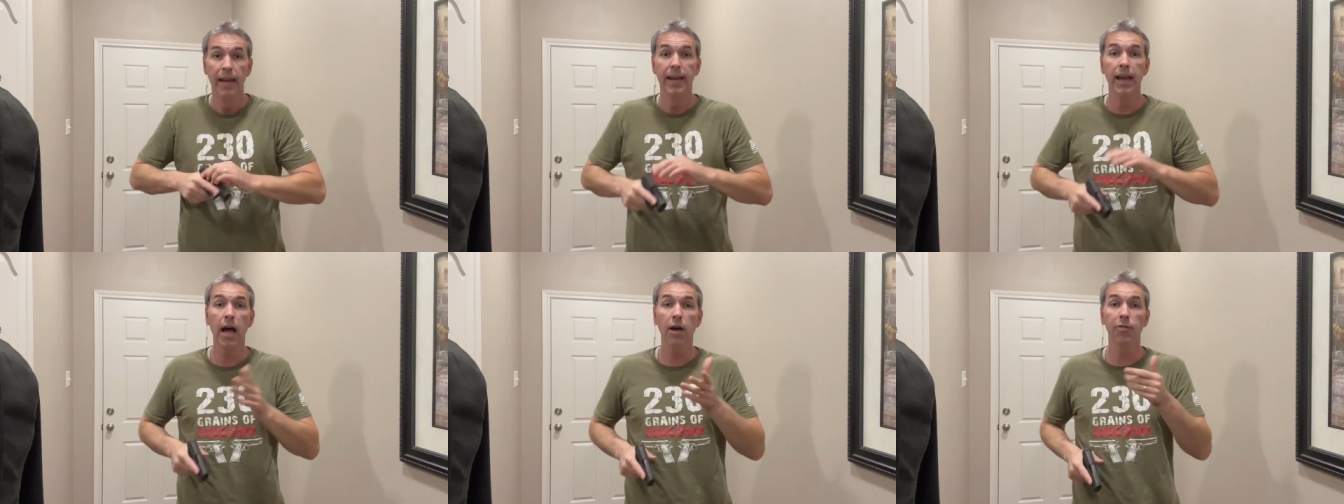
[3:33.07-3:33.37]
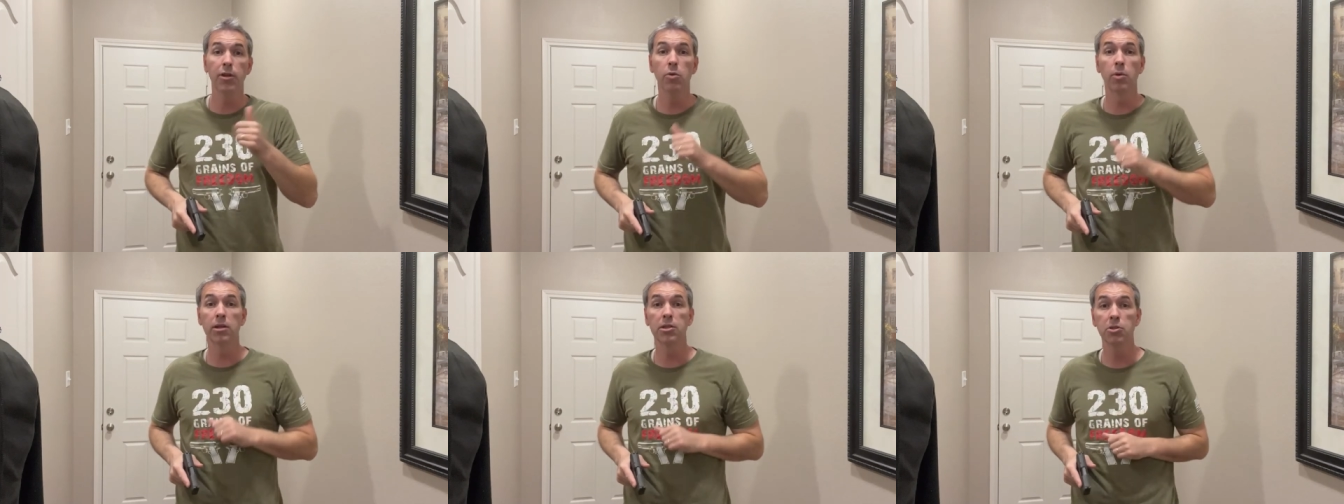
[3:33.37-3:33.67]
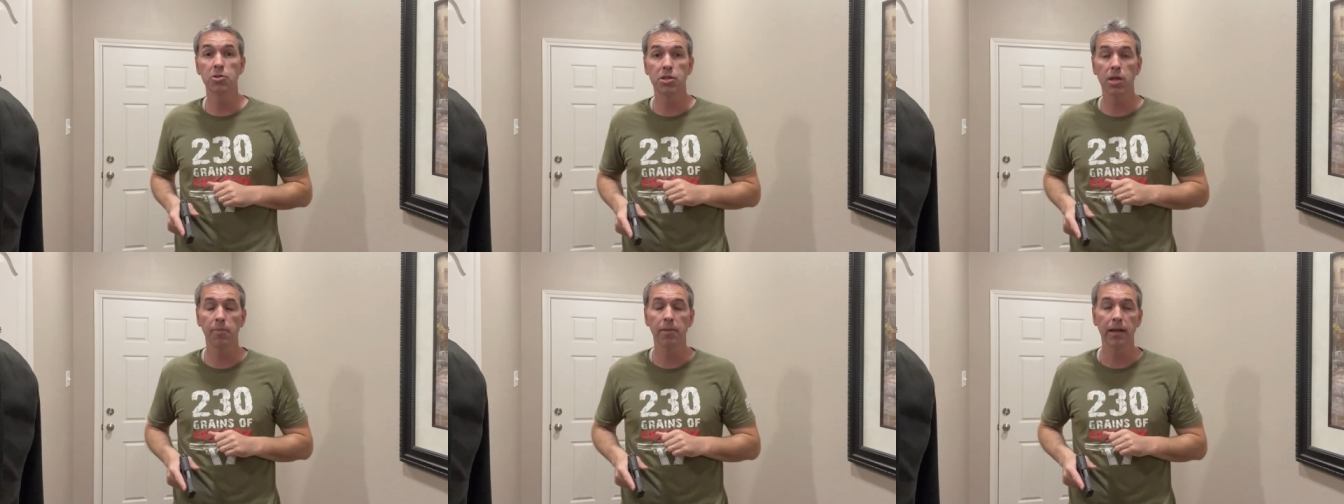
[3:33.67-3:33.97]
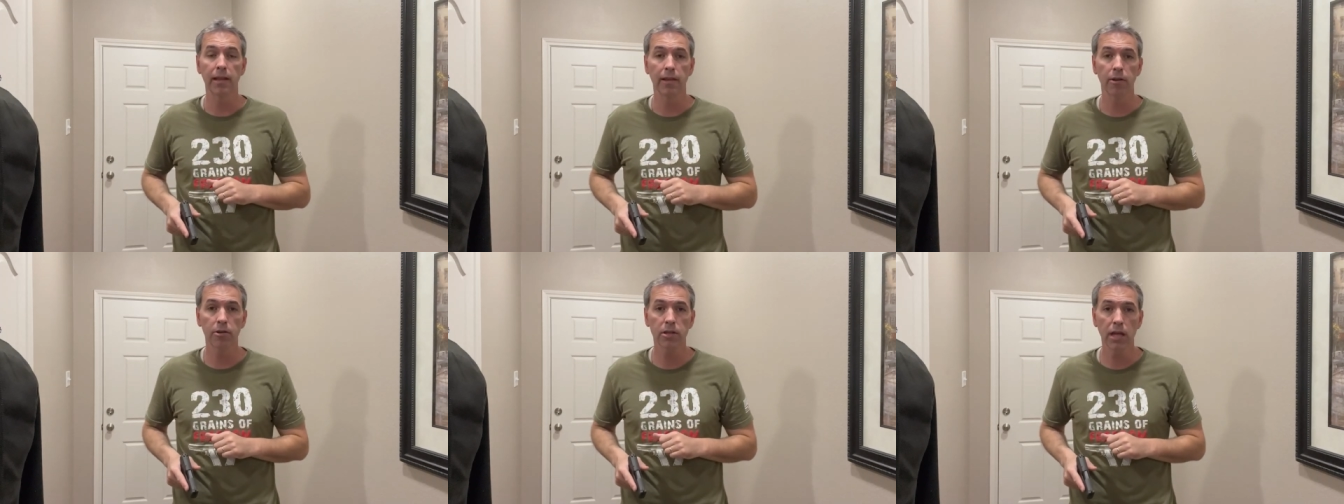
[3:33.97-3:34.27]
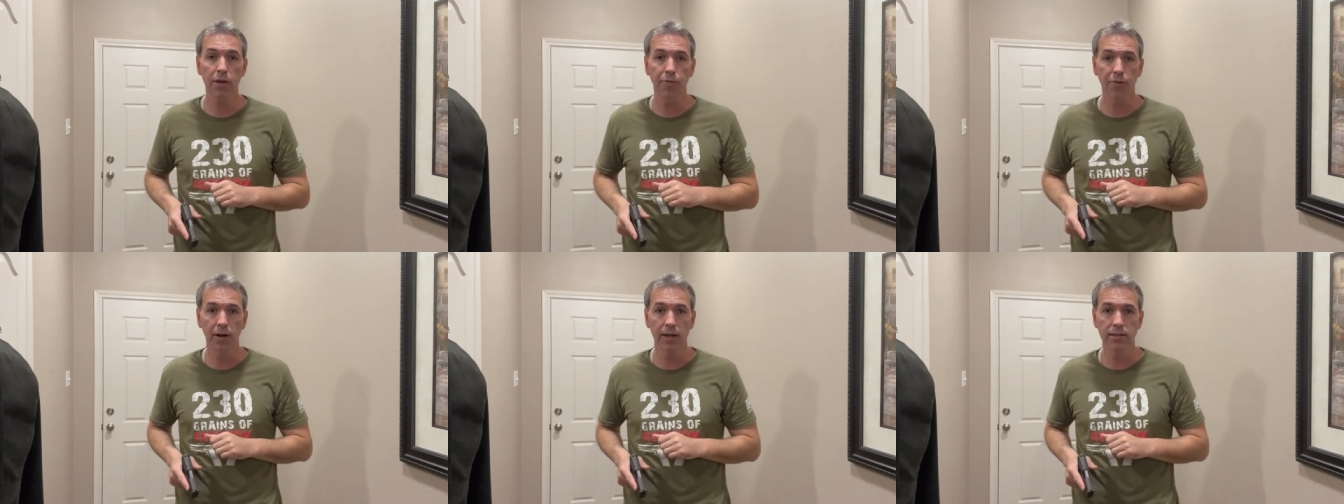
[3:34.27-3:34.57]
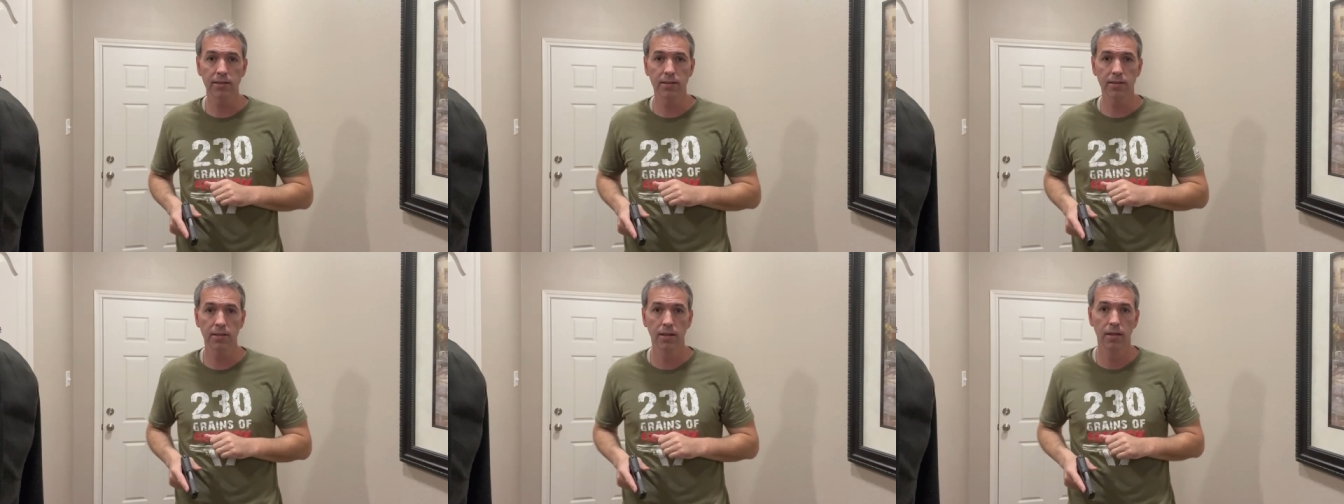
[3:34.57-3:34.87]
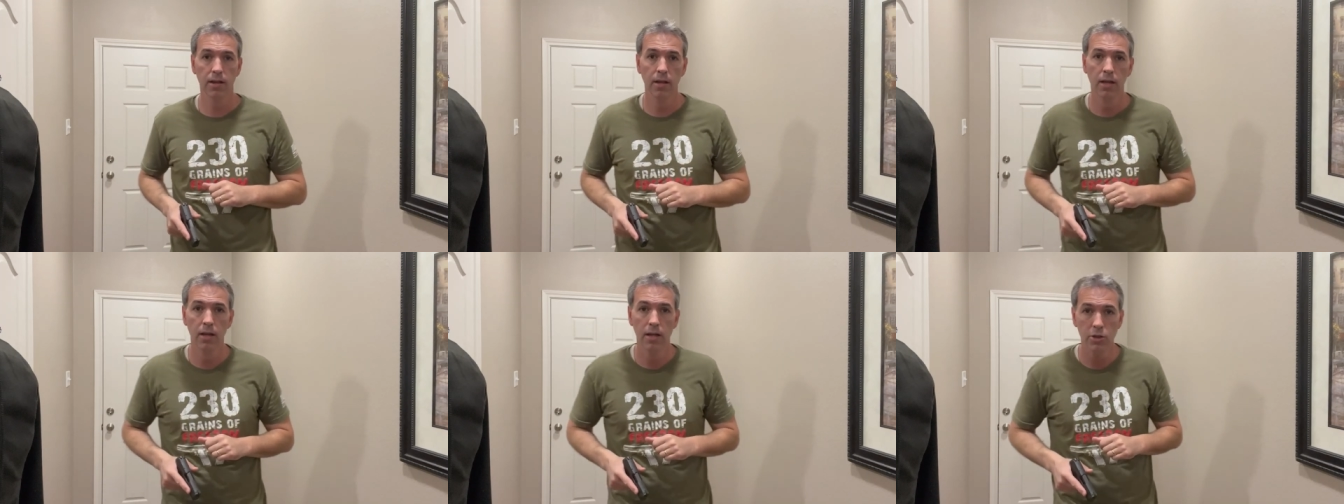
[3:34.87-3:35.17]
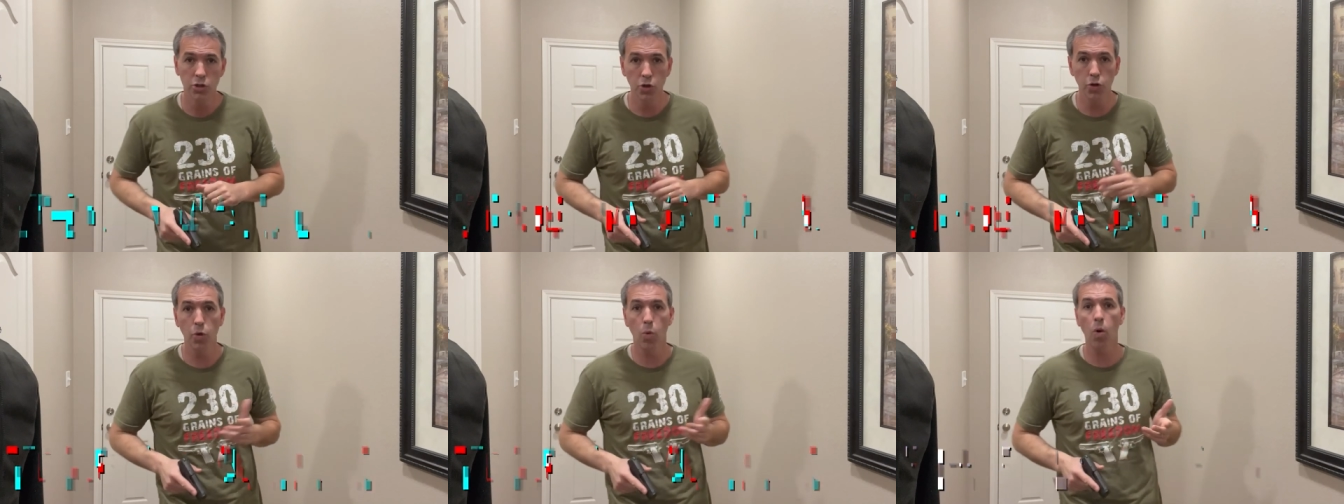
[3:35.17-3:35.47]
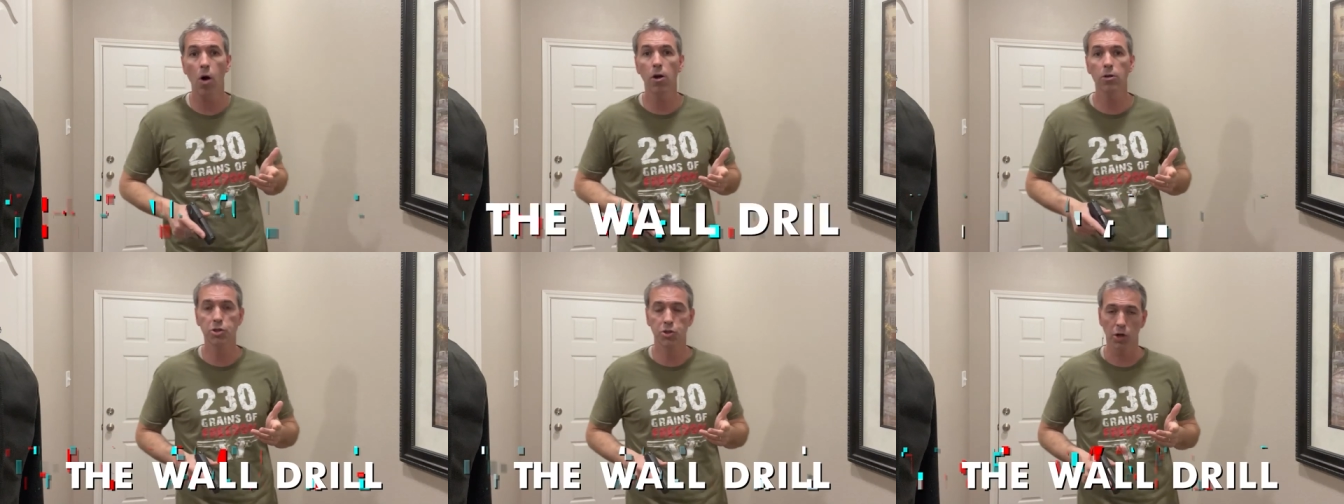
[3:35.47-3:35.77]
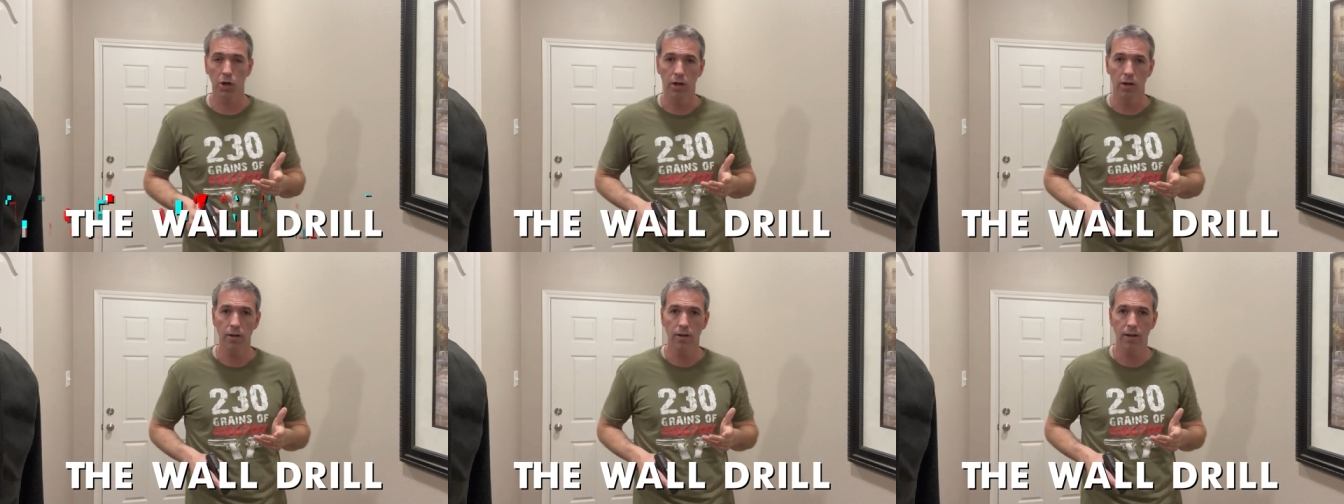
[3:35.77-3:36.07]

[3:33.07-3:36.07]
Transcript: Now, if you want to do something a little different, do the wall drill.